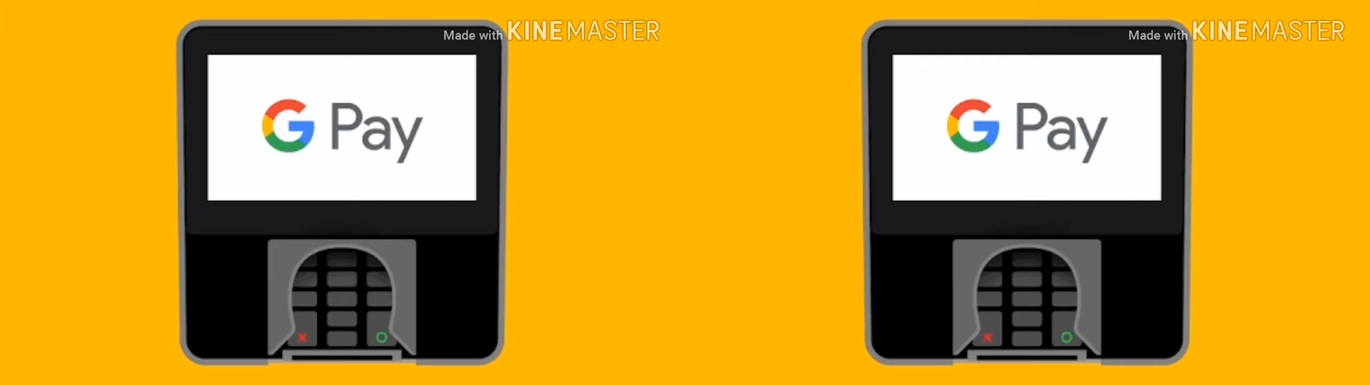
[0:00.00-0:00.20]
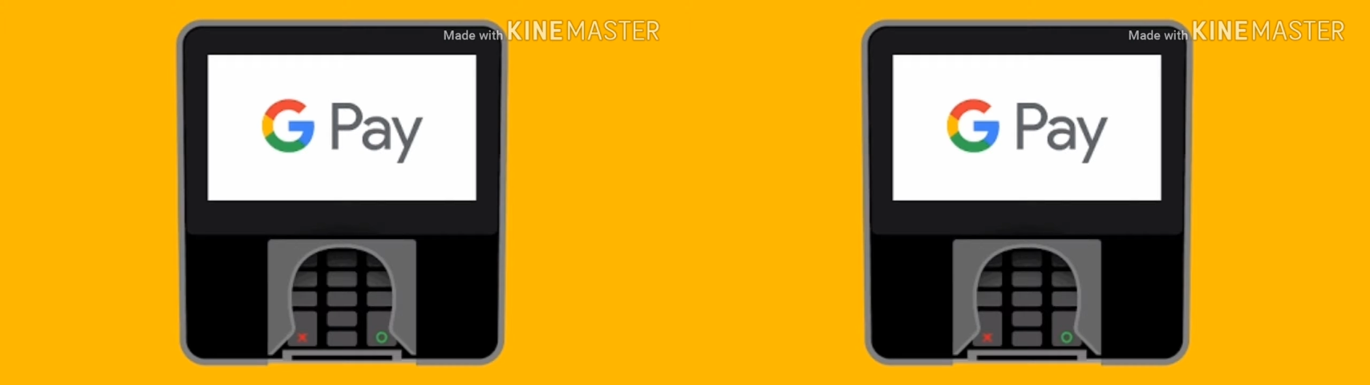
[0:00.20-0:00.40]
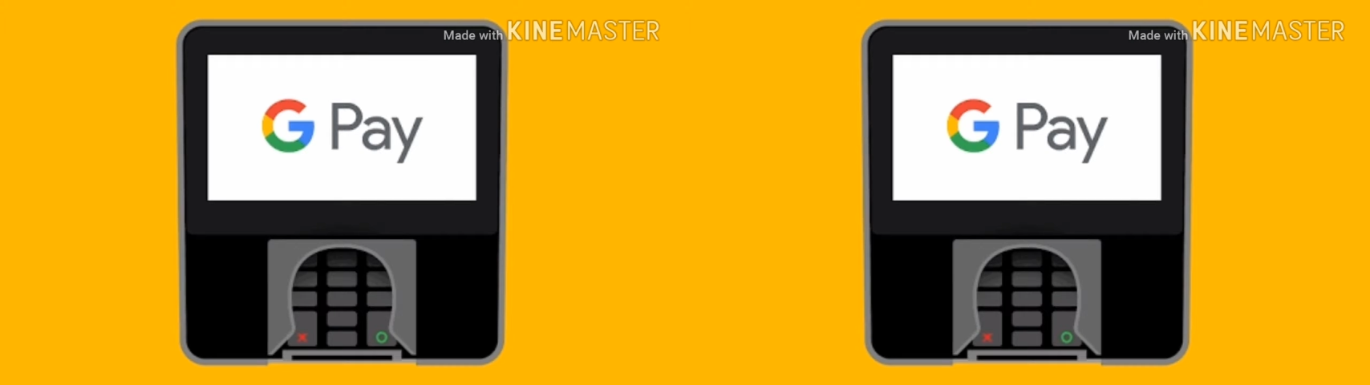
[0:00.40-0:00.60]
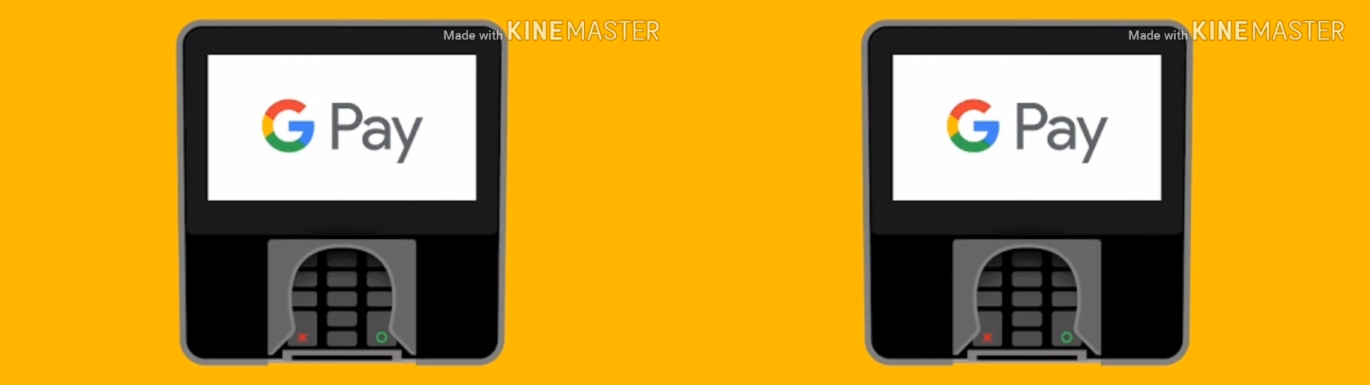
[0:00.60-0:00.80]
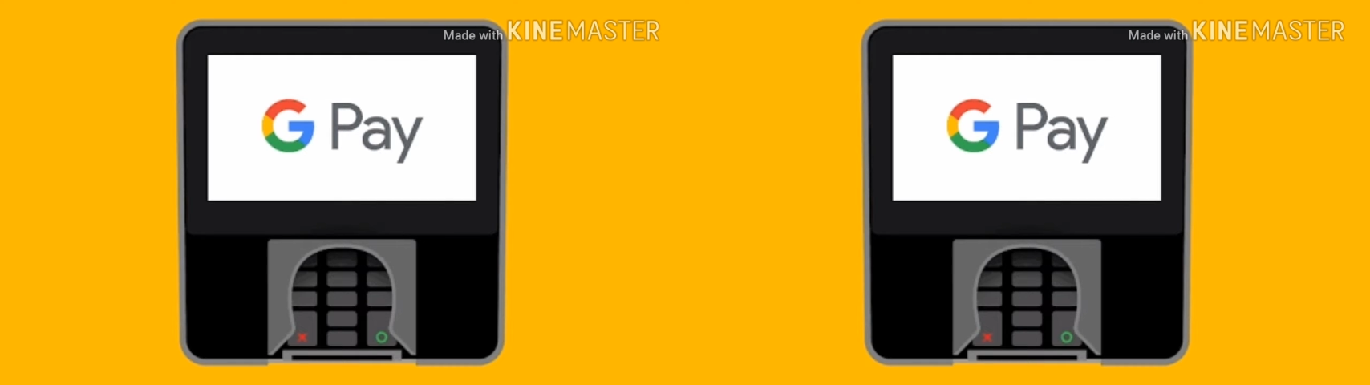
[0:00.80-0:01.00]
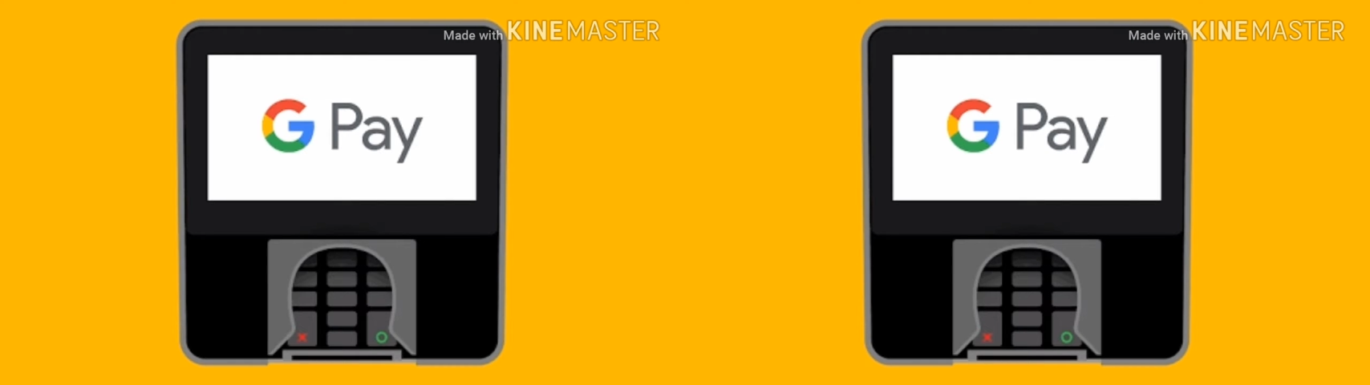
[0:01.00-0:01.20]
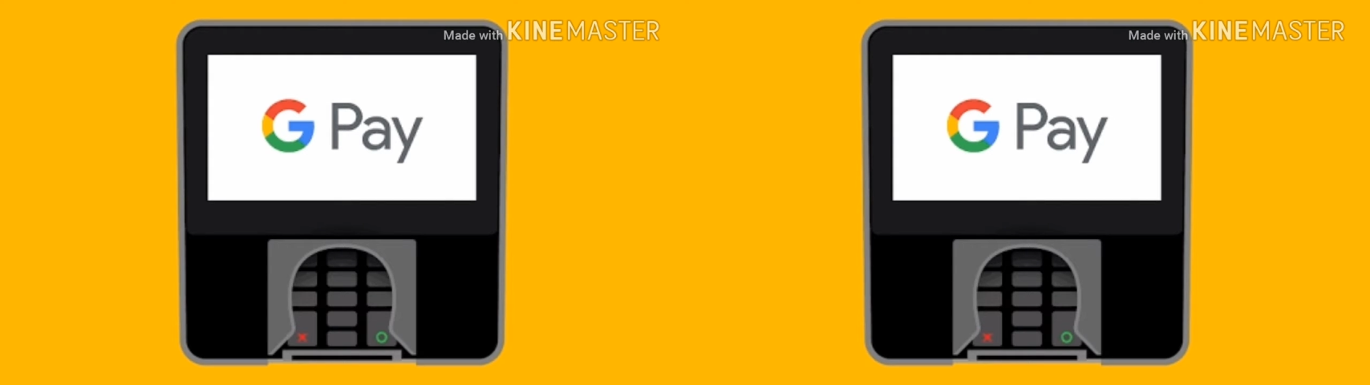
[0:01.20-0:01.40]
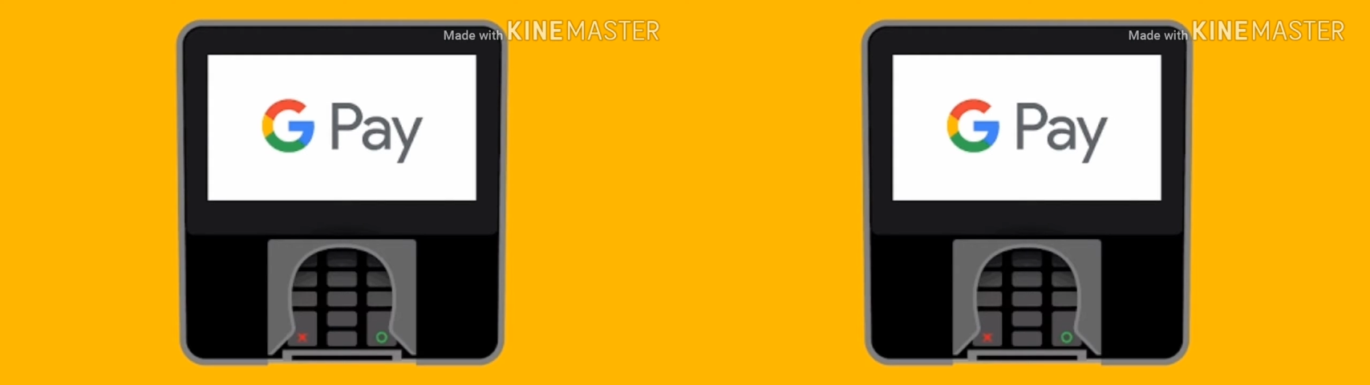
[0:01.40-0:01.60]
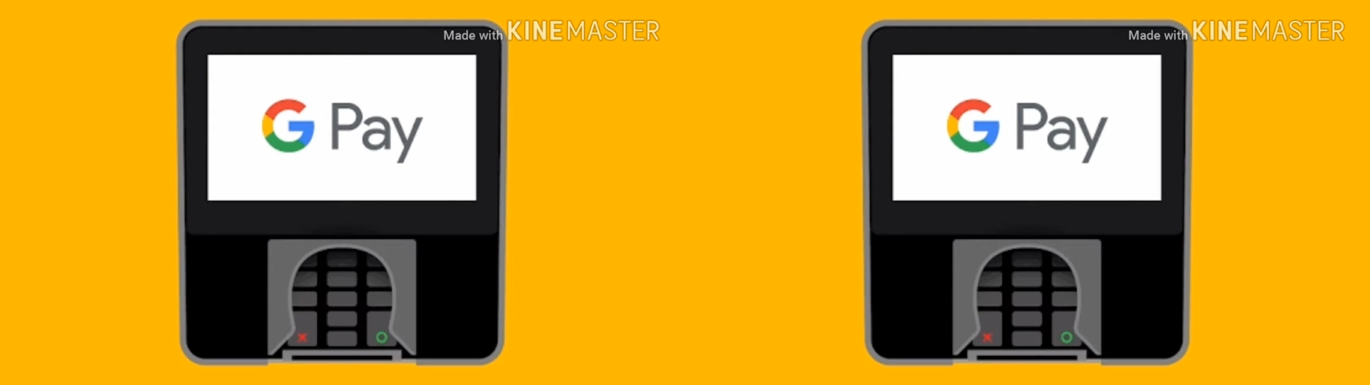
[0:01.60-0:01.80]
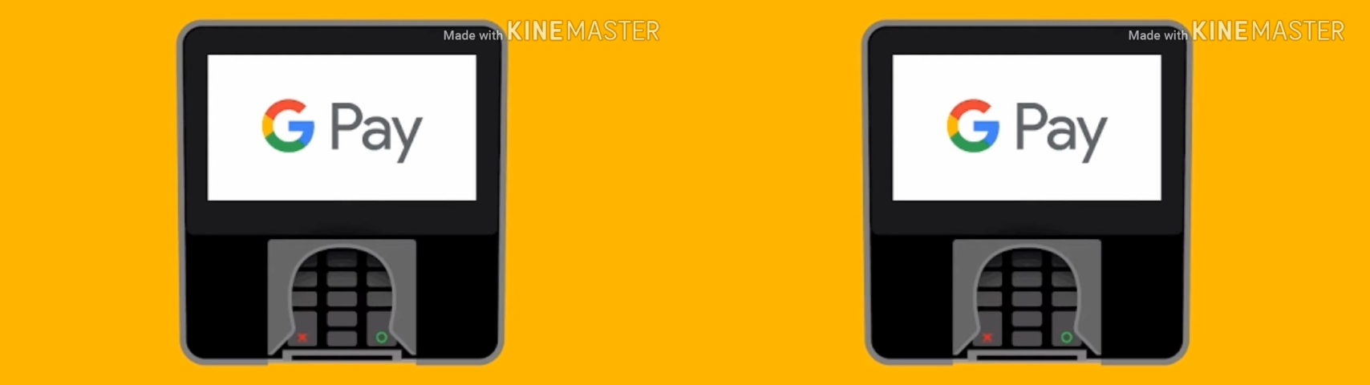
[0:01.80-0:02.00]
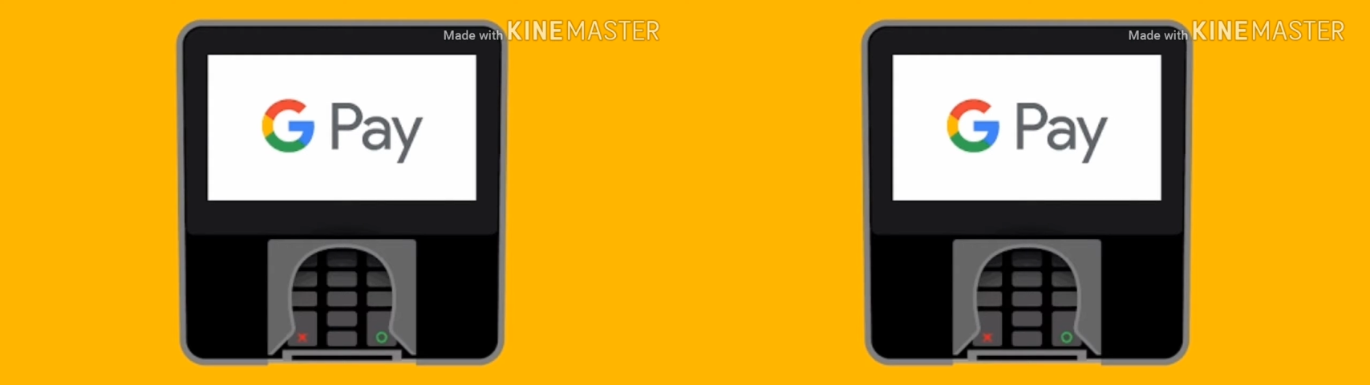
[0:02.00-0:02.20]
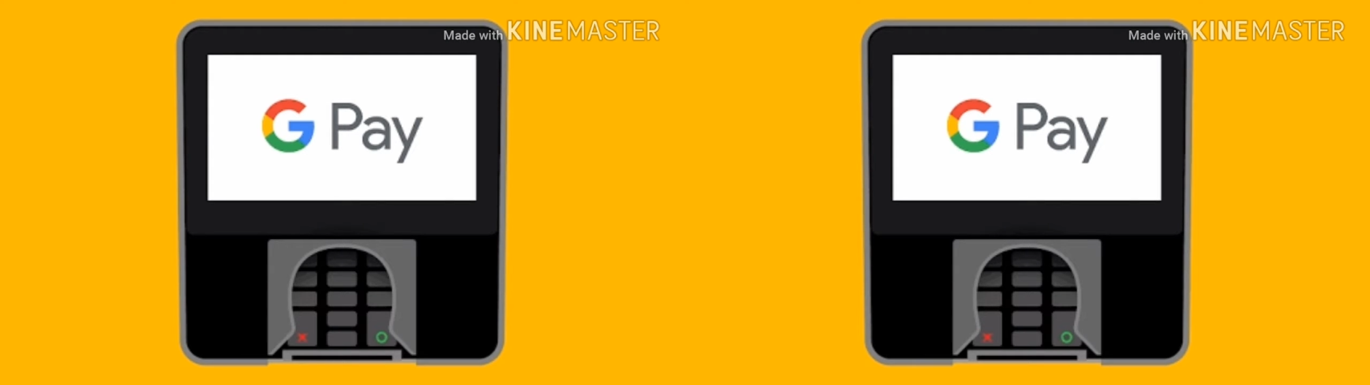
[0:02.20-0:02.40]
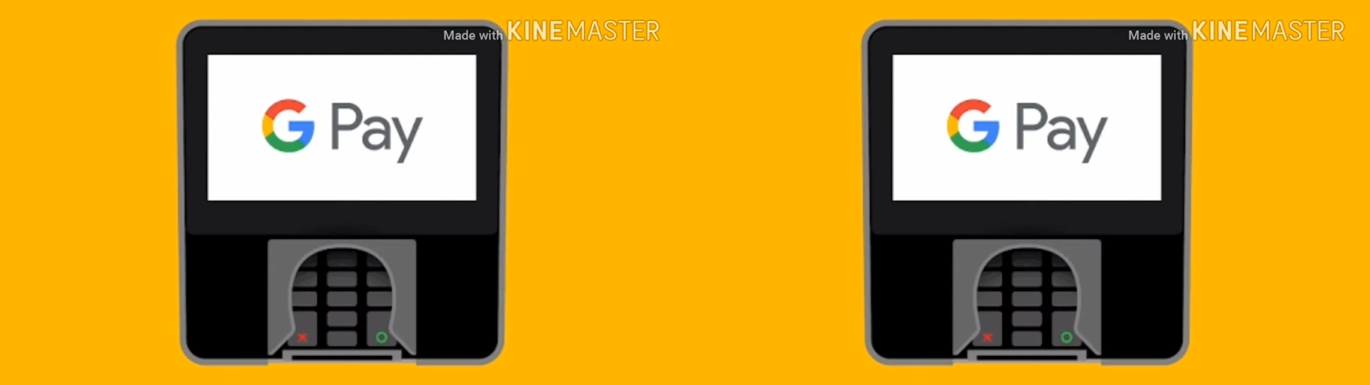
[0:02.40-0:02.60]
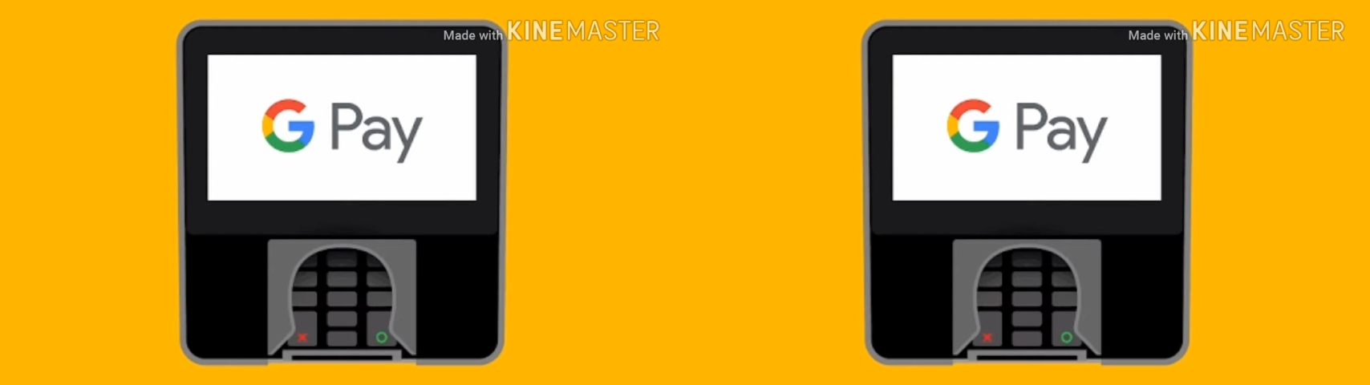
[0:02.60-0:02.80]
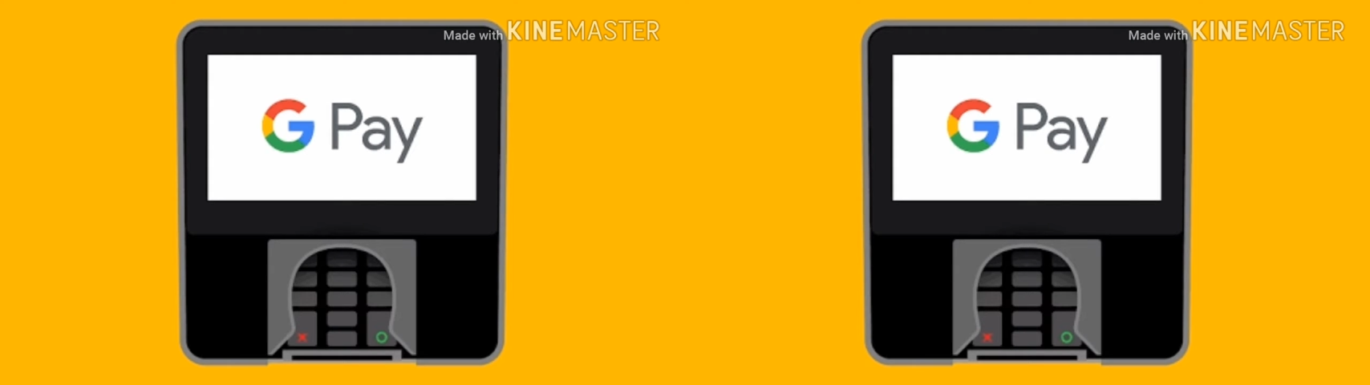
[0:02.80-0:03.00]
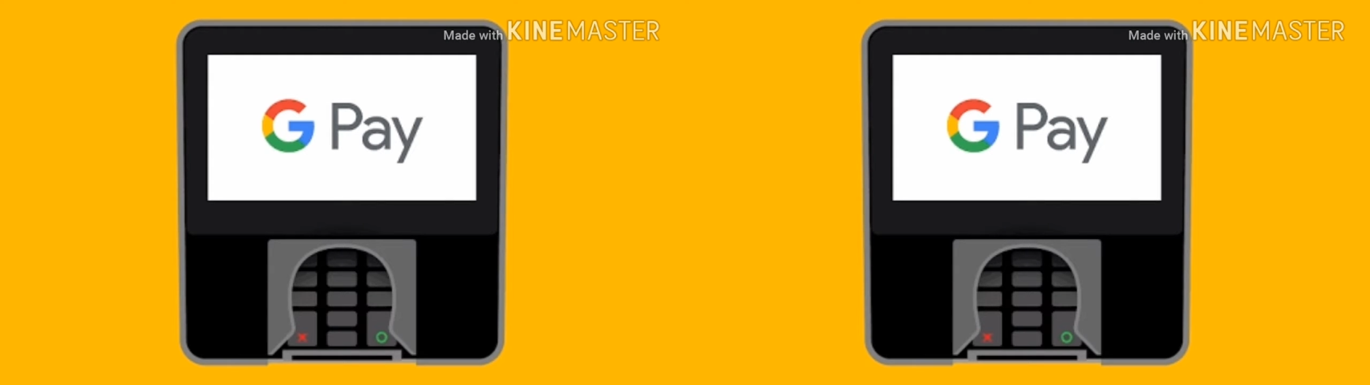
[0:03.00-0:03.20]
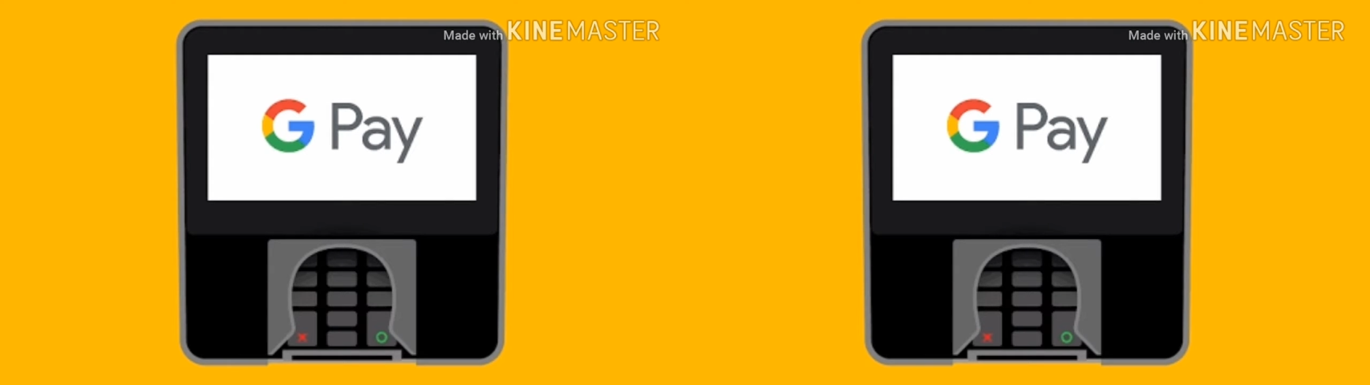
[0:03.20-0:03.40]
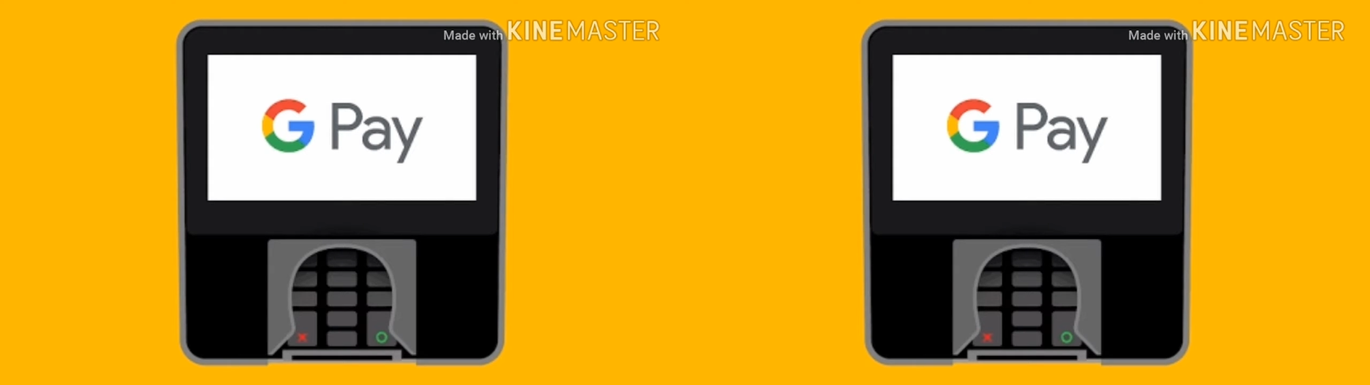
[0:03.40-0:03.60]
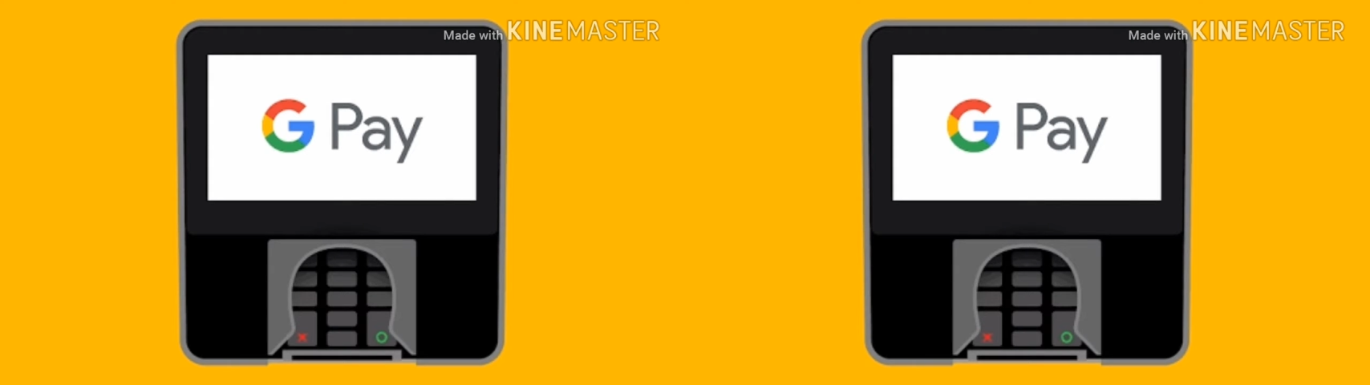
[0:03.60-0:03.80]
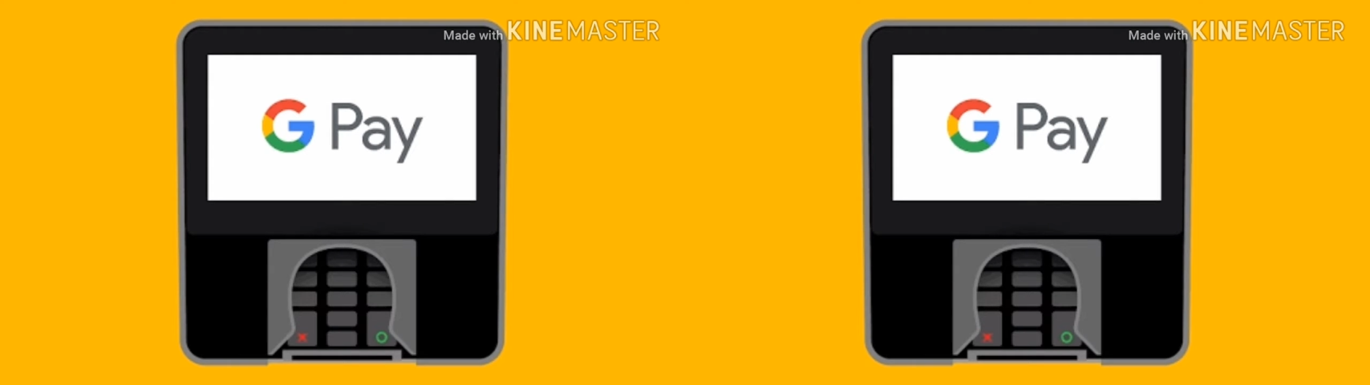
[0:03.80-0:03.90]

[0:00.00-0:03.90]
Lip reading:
[unreadable: no face in view]